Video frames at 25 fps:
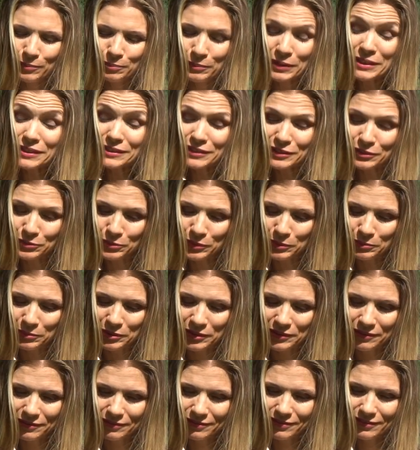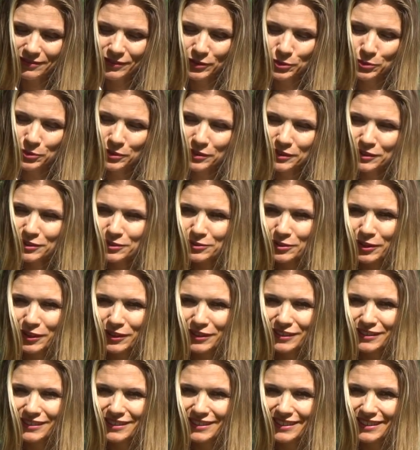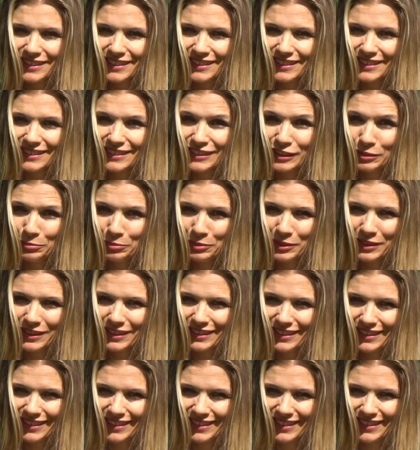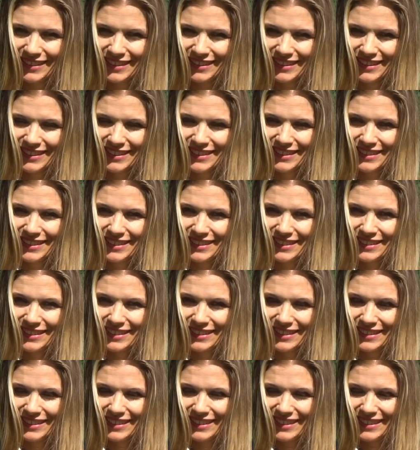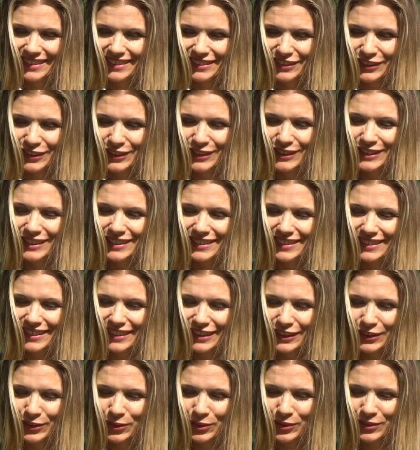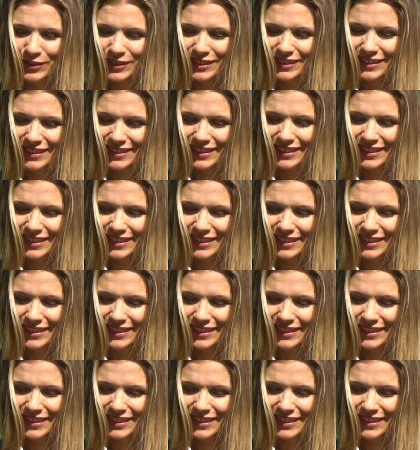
business women, doing astrology in a tipi, in India, or